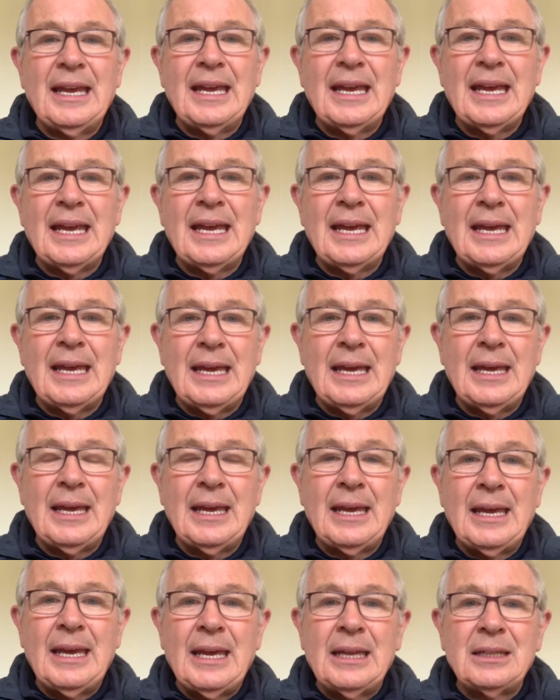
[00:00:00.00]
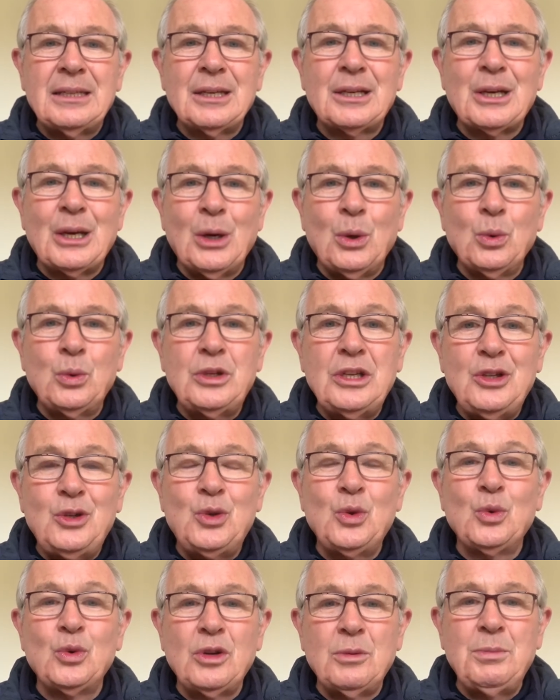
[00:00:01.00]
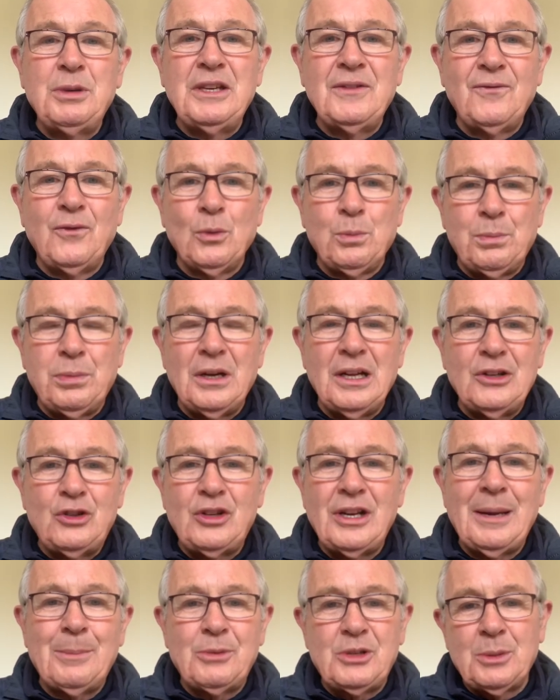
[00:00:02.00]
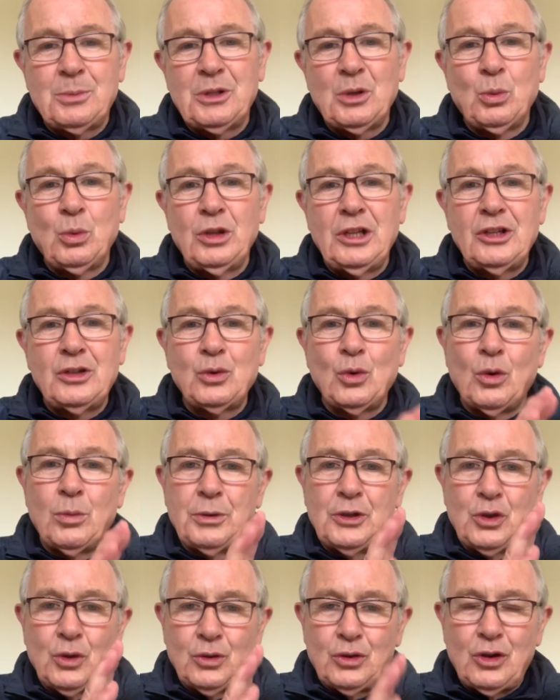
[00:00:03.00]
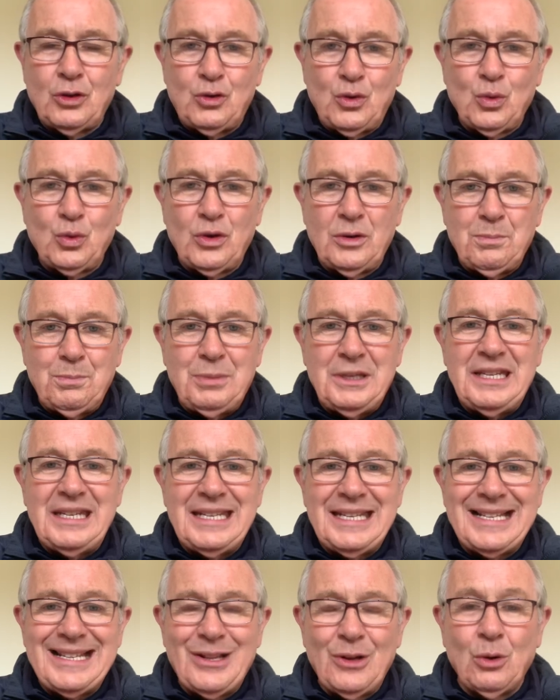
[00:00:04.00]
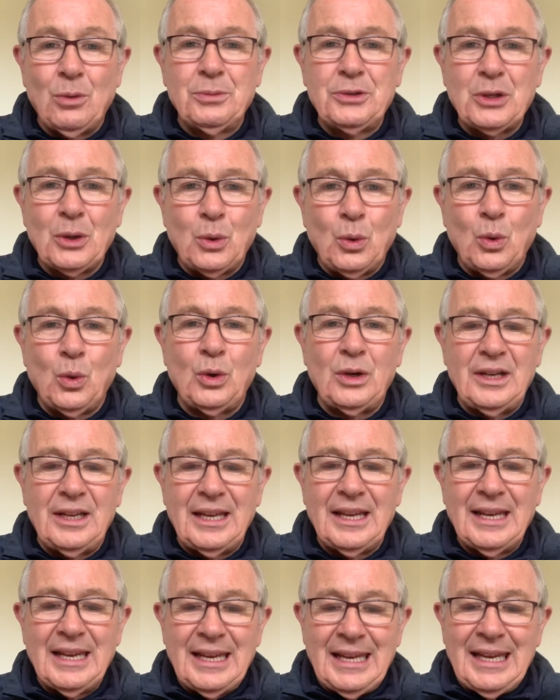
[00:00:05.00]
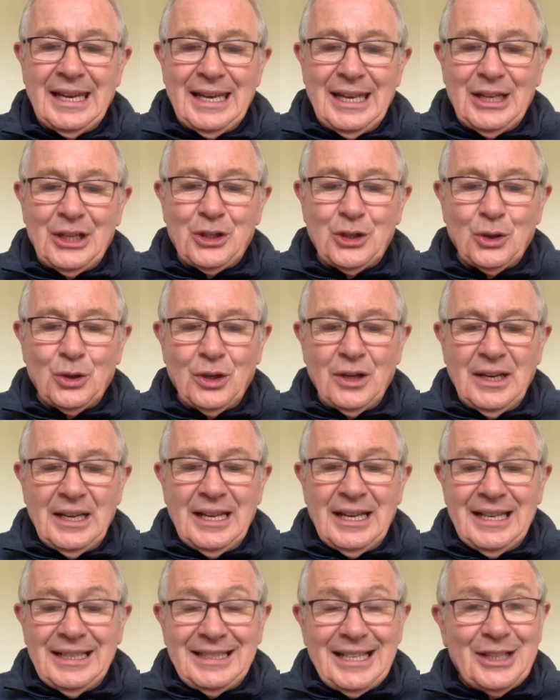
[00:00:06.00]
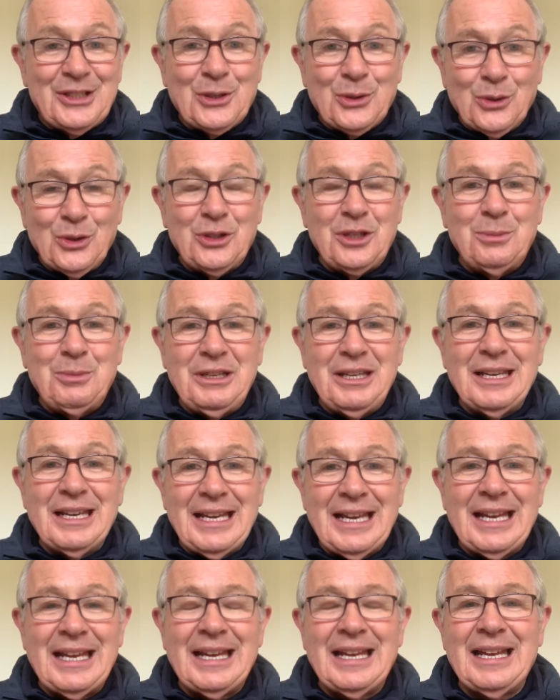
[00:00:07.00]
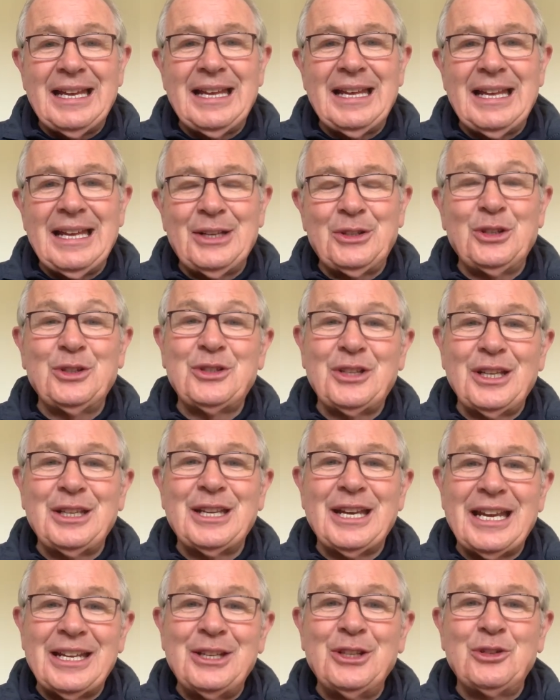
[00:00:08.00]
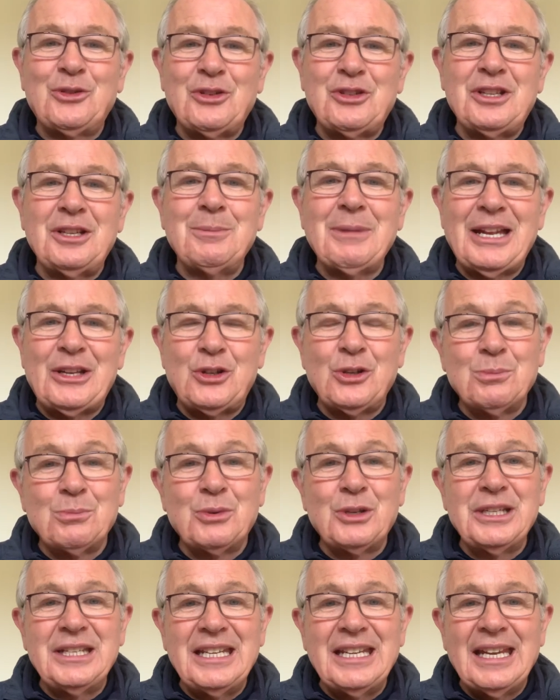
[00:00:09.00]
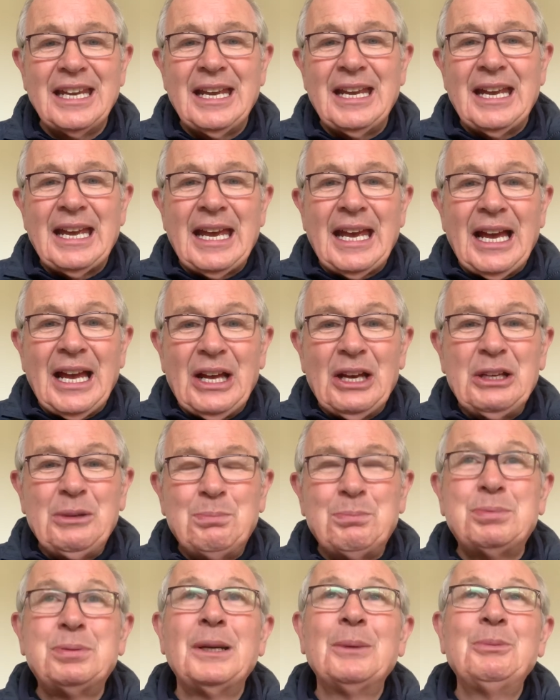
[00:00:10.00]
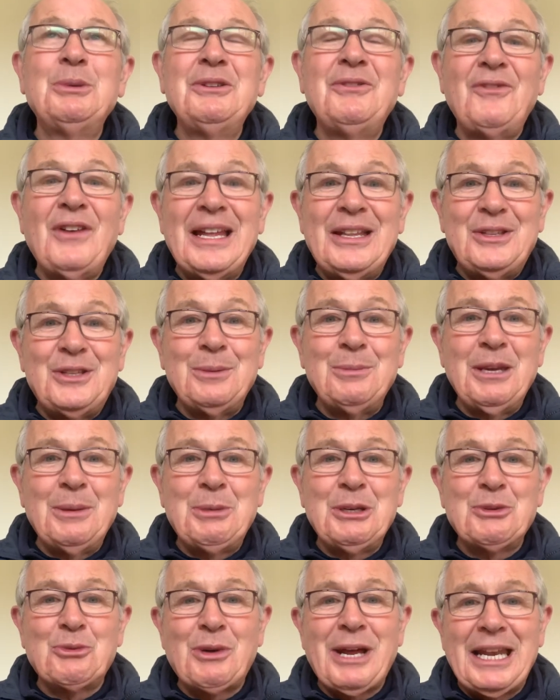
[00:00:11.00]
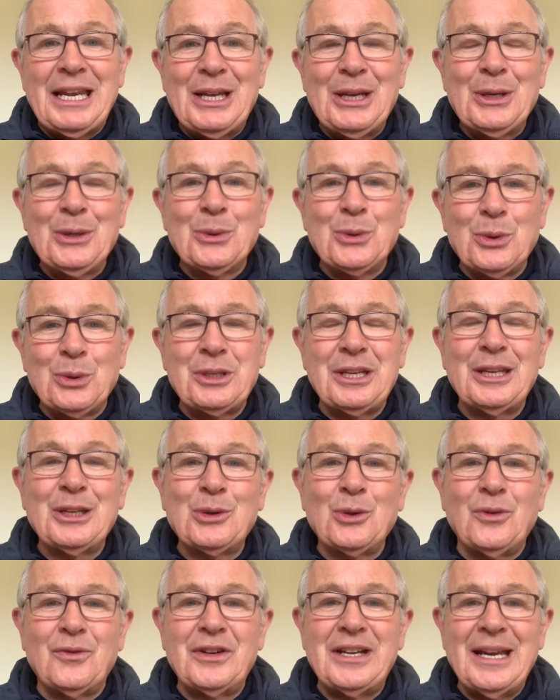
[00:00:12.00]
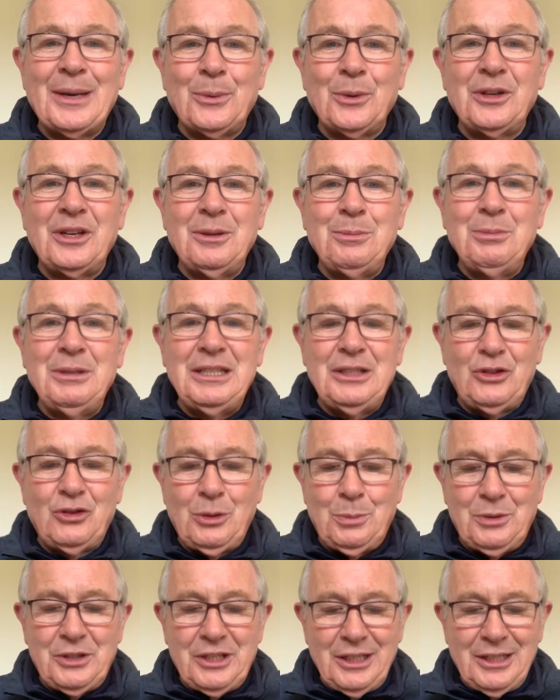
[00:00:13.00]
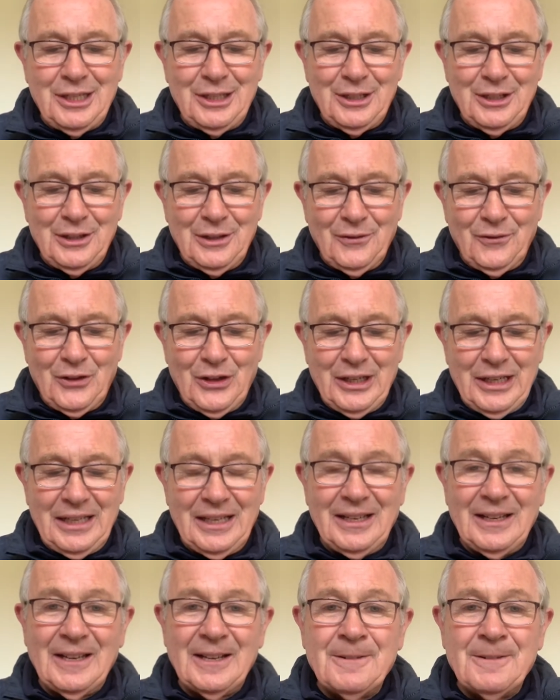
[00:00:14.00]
the County Junior B Football Championship, the one that's open just to Junior B clubs only. So that's going to be, as I said, an interesting match in Brinny. You probably fancy maybe Randall Oak to get over that one and meet Dripsy in the final.